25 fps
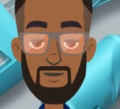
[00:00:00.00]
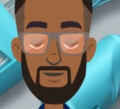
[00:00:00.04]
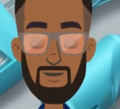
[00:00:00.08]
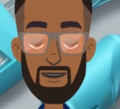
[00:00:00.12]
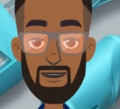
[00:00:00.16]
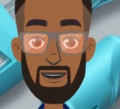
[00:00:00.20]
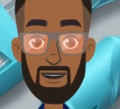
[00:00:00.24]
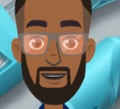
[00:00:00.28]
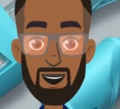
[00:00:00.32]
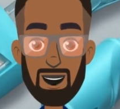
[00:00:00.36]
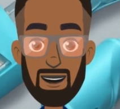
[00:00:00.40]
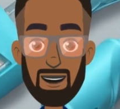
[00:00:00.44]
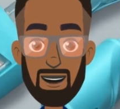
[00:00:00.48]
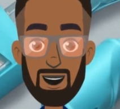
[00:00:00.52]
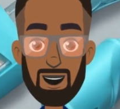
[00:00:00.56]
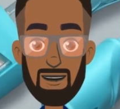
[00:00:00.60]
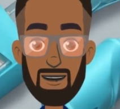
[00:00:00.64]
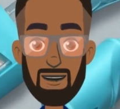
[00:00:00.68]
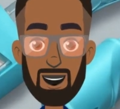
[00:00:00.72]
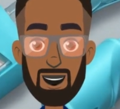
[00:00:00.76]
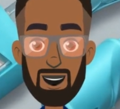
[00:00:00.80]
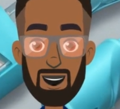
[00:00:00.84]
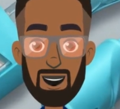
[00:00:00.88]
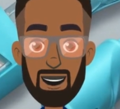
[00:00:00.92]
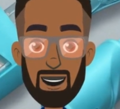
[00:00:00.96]
Breaking
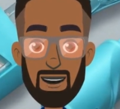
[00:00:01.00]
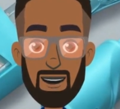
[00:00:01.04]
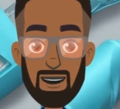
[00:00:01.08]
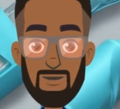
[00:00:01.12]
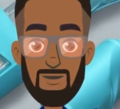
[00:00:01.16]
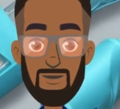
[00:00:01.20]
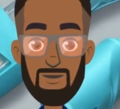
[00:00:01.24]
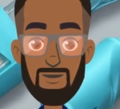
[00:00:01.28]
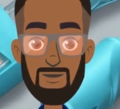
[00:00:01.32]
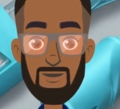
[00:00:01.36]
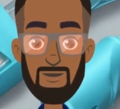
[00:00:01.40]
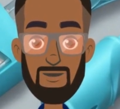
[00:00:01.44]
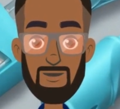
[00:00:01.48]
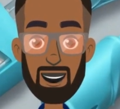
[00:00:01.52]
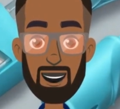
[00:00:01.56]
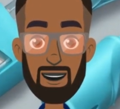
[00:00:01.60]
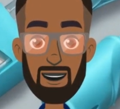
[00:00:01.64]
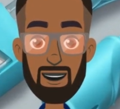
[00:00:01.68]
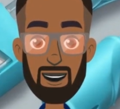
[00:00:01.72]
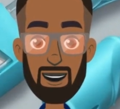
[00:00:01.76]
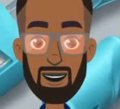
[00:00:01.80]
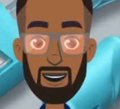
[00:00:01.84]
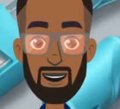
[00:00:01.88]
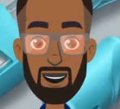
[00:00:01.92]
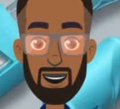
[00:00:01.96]
cables. There are
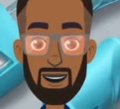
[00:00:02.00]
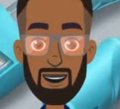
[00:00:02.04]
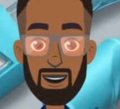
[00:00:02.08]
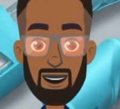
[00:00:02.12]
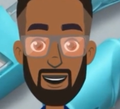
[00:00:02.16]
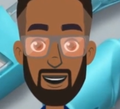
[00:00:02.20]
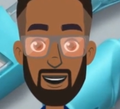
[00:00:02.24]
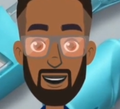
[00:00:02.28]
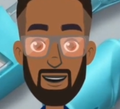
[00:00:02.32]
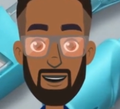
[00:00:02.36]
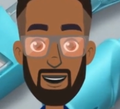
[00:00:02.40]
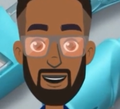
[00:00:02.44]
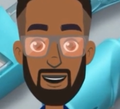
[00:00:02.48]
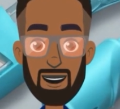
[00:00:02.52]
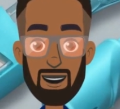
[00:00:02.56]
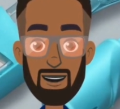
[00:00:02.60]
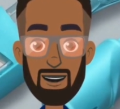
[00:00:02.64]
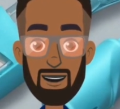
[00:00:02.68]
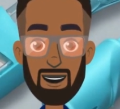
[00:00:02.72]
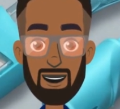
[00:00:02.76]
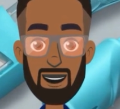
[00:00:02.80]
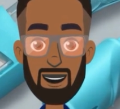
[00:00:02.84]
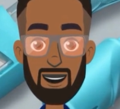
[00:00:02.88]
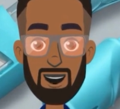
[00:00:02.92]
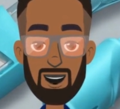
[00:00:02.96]
many
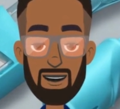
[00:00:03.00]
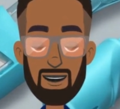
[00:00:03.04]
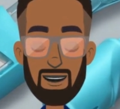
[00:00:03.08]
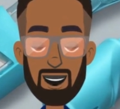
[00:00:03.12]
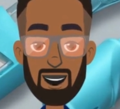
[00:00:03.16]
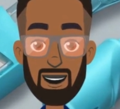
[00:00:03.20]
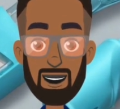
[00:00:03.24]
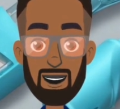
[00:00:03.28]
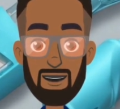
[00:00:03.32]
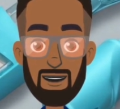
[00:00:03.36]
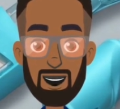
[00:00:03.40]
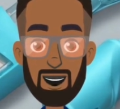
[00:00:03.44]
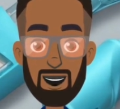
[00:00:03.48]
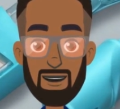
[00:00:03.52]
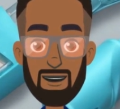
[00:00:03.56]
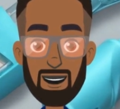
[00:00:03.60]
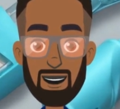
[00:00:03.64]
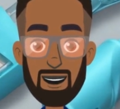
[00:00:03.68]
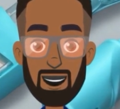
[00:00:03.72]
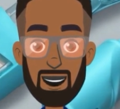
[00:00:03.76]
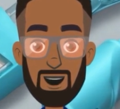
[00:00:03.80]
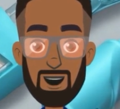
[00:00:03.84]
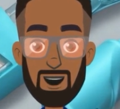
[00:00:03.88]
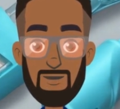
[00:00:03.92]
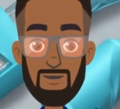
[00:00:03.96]
situations where this
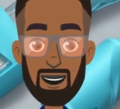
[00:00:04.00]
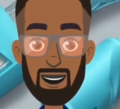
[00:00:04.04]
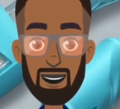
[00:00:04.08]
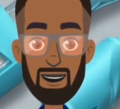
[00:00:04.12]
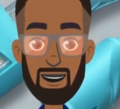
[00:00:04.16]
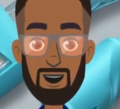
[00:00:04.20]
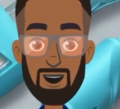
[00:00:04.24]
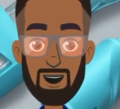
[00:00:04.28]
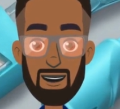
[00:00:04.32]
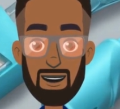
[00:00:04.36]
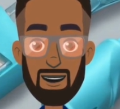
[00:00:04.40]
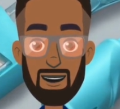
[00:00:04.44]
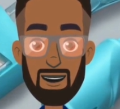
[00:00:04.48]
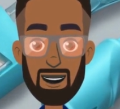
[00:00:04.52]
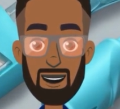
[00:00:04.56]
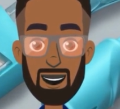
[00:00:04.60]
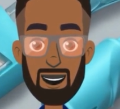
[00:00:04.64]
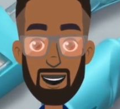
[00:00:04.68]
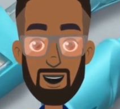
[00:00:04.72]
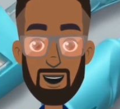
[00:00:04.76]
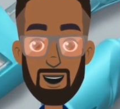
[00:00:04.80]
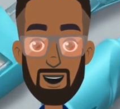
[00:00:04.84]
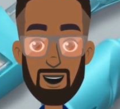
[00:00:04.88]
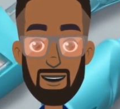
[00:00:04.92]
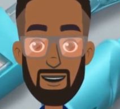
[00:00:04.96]
occurs. Sometimes when
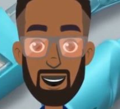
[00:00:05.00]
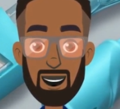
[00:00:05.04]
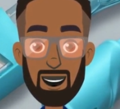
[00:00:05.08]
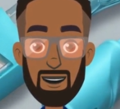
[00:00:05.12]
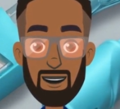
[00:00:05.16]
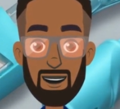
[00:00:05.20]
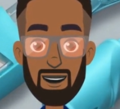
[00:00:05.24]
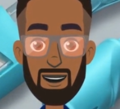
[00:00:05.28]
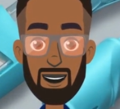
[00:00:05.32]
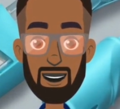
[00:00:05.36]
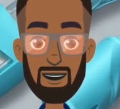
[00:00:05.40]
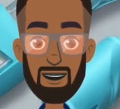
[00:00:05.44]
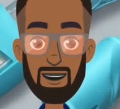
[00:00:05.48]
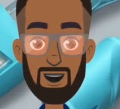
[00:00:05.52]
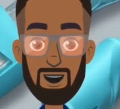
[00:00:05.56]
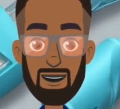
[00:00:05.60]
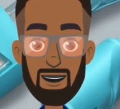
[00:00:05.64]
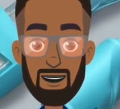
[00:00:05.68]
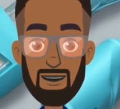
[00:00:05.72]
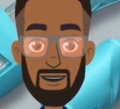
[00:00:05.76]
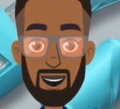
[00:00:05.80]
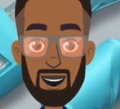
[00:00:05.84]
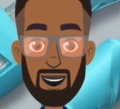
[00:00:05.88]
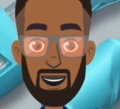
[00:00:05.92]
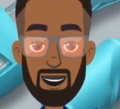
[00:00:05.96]
cables are not
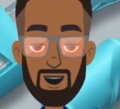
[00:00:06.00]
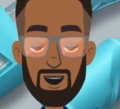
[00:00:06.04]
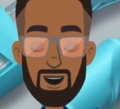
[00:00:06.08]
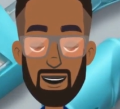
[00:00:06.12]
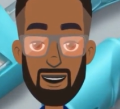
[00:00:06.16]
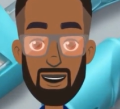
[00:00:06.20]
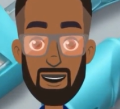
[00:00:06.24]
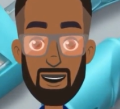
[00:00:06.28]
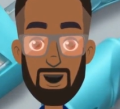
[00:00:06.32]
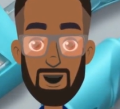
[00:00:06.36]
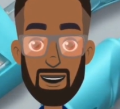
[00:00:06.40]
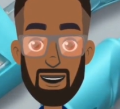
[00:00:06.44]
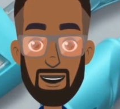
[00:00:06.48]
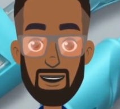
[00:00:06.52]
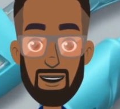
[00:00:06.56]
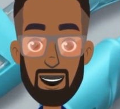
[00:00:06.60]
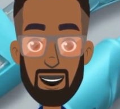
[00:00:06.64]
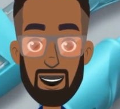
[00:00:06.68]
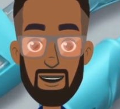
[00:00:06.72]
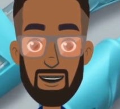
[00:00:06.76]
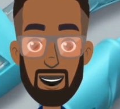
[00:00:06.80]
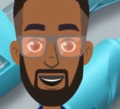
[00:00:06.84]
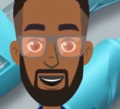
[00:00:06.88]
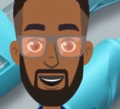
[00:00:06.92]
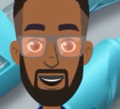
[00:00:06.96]
buried deep enough,
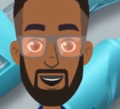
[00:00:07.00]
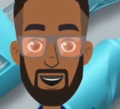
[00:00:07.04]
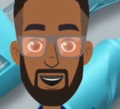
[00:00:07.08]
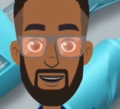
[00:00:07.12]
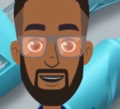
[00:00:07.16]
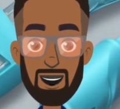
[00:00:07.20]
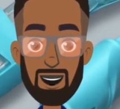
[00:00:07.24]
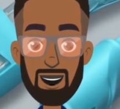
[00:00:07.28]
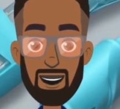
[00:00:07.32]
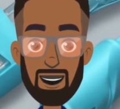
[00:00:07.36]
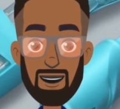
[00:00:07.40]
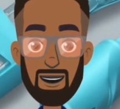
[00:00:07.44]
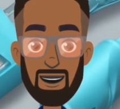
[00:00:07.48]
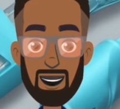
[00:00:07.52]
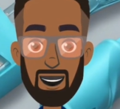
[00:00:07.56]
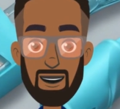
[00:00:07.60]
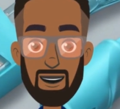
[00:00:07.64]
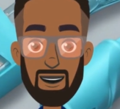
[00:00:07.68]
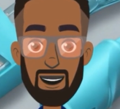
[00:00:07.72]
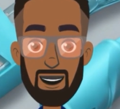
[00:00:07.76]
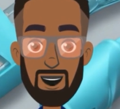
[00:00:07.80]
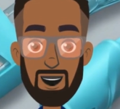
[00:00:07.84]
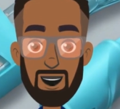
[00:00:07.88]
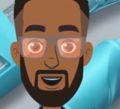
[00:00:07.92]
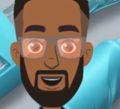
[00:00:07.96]
gardeners could cut them
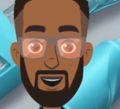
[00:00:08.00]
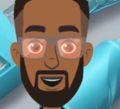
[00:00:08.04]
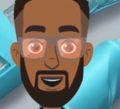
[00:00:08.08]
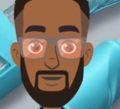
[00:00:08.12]
unknowingly.